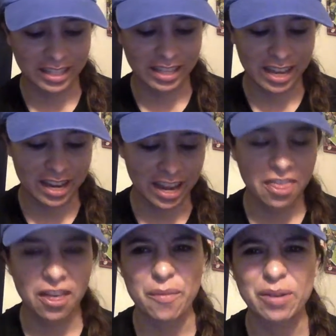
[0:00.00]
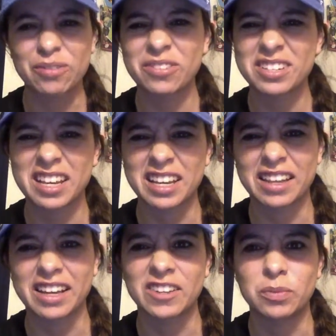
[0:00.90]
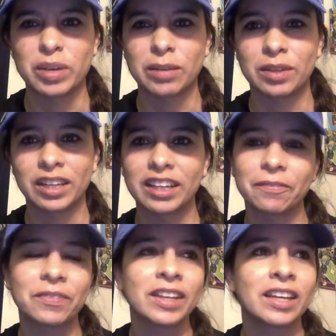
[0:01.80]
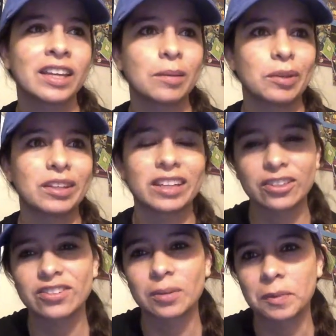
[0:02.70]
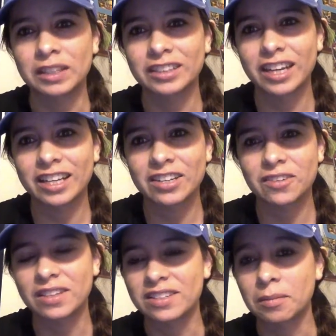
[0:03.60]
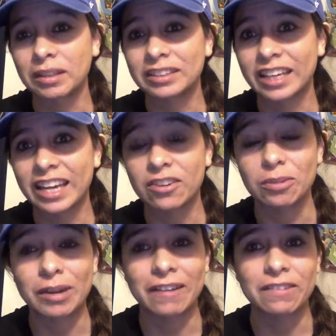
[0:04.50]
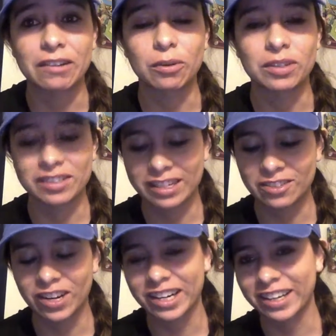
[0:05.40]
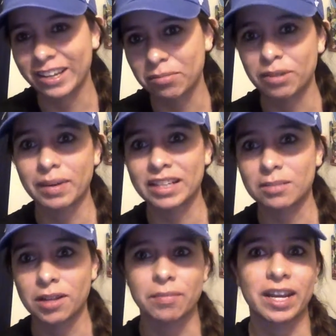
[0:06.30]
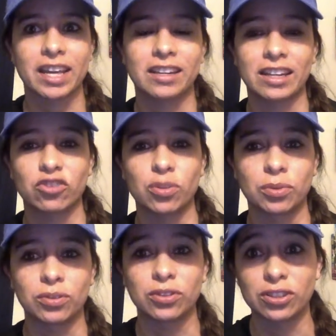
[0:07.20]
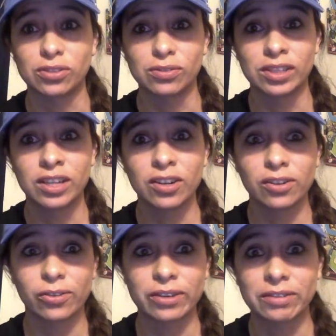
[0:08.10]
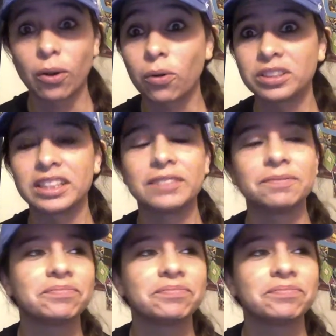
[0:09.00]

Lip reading: And I thought maybe for a second I was babying it, because there's some things that I can do and then some things that I can't do. But I've never once tried to put a basketball in my hand and dribble, shoot, or even hold it.